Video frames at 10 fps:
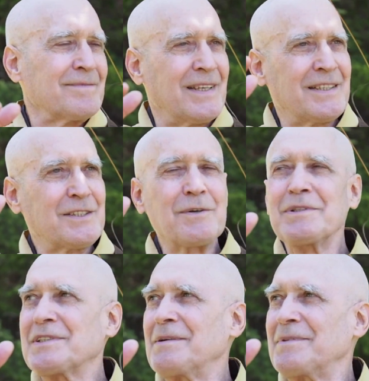It's
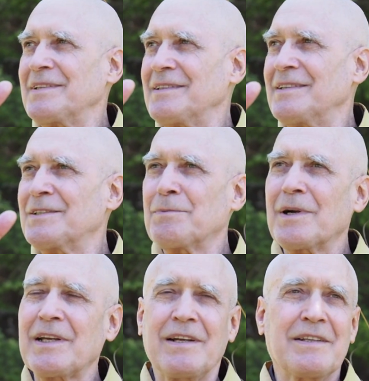doing something. It's
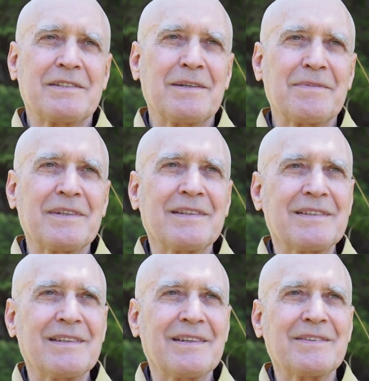working on something.
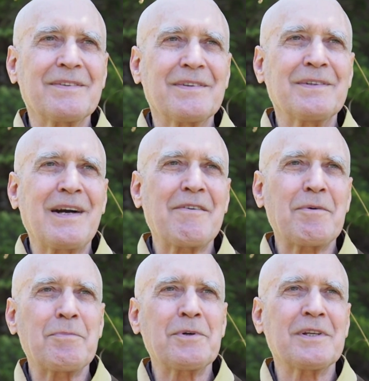You know, you have
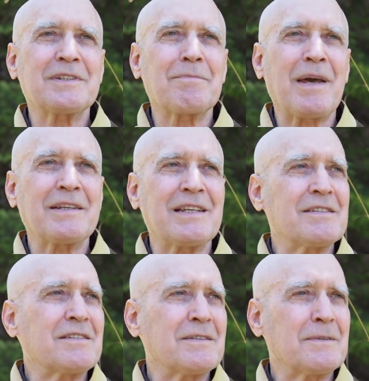a Buddha to pay
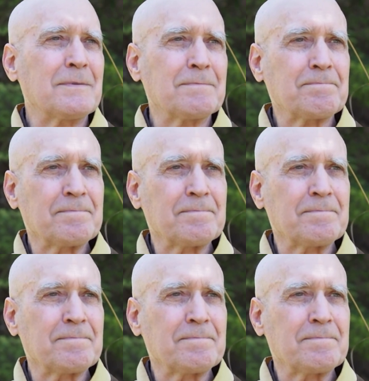attention to.